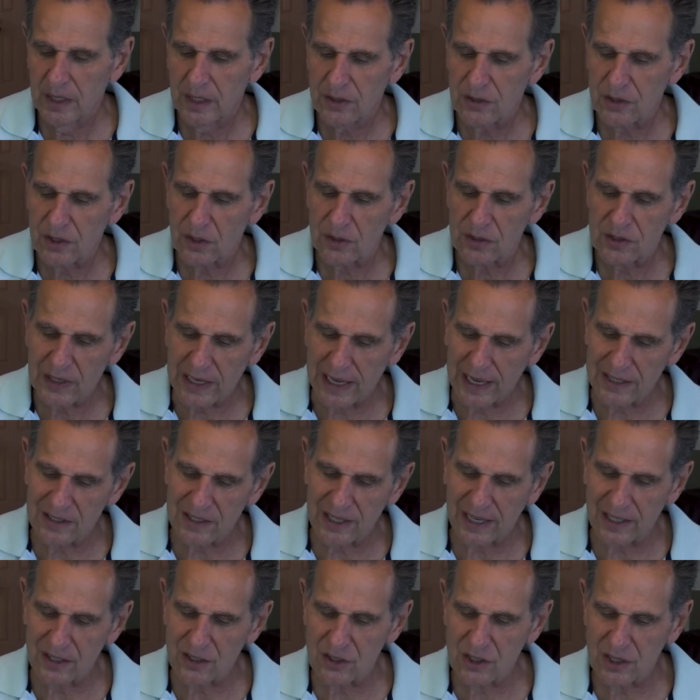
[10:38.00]
She also has
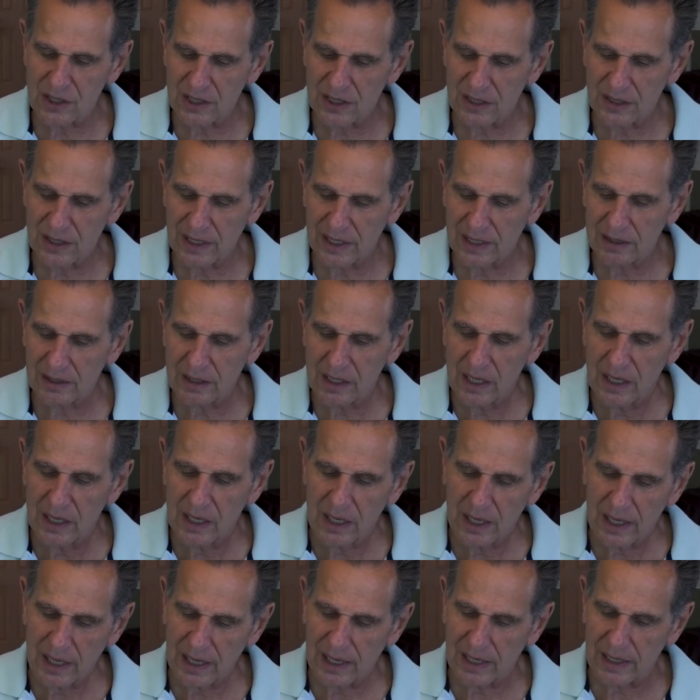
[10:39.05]
Hygieia there,
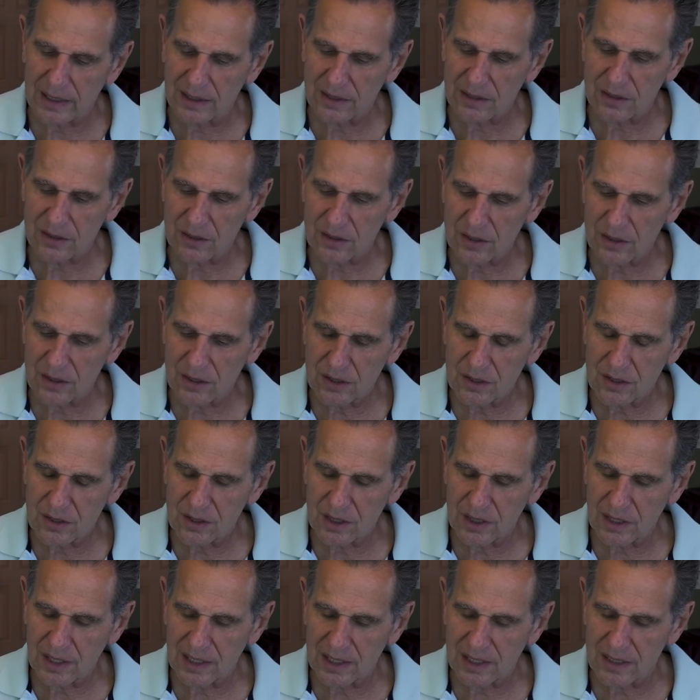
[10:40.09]
and
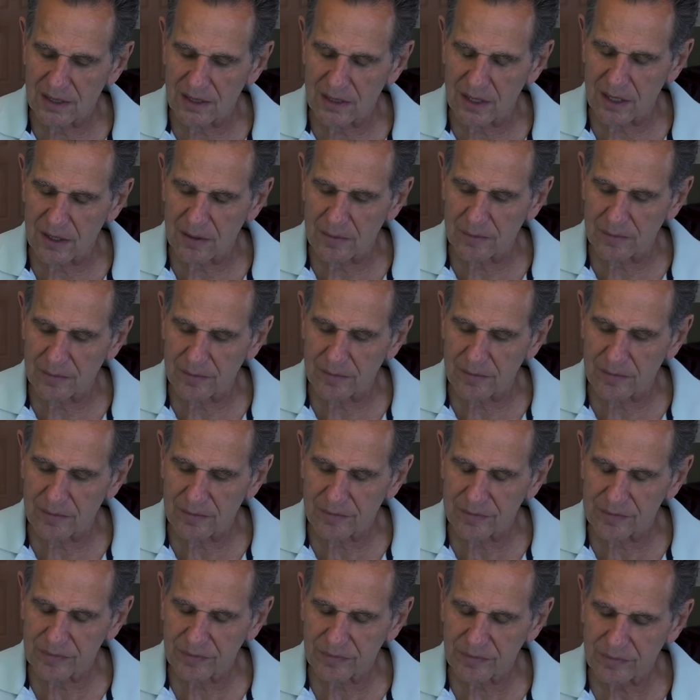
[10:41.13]
she has,
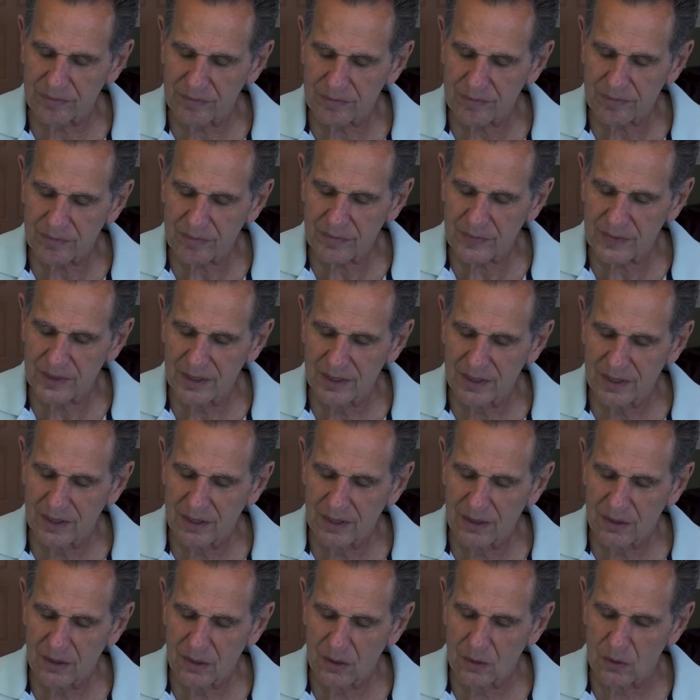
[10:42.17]

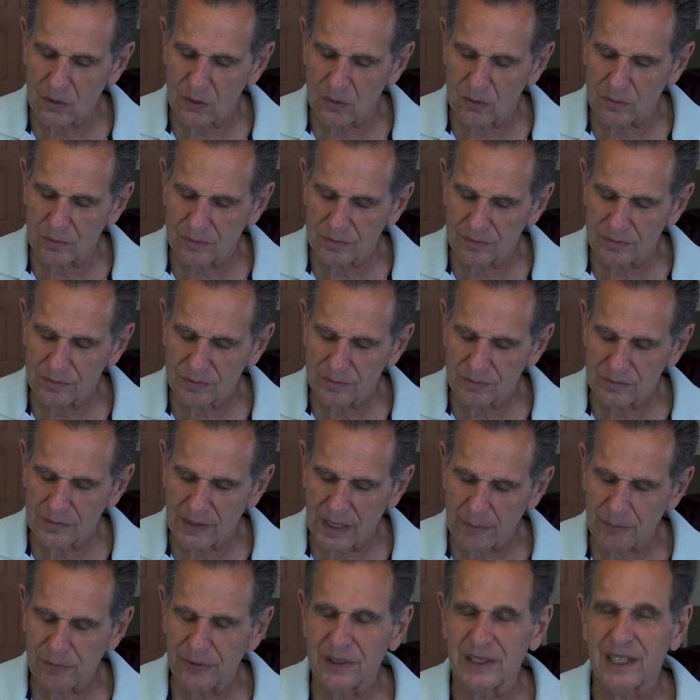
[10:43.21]
oh,
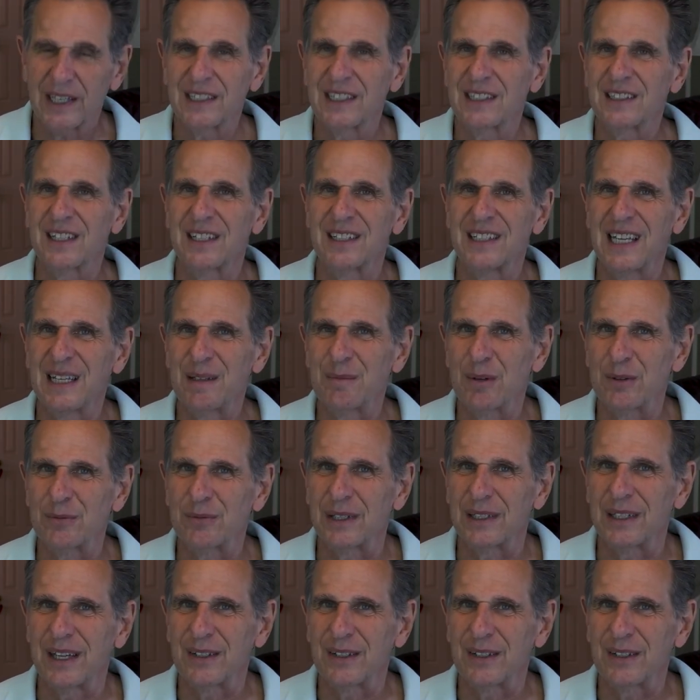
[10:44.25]
I'm forgetting the name of it.